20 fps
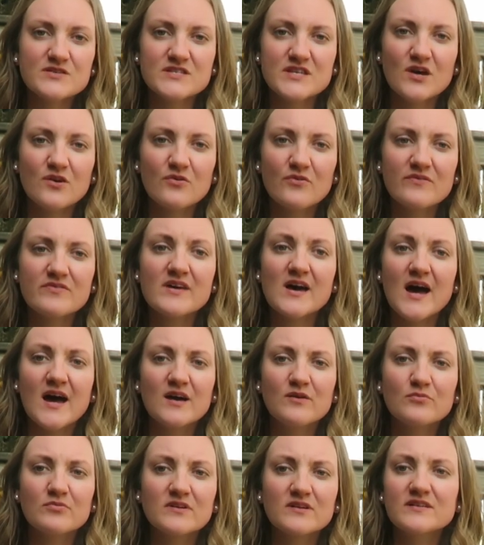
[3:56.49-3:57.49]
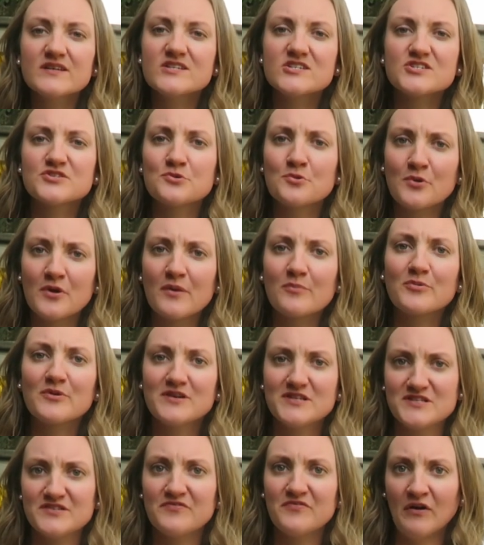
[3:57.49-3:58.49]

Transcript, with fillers: So that really just incorporates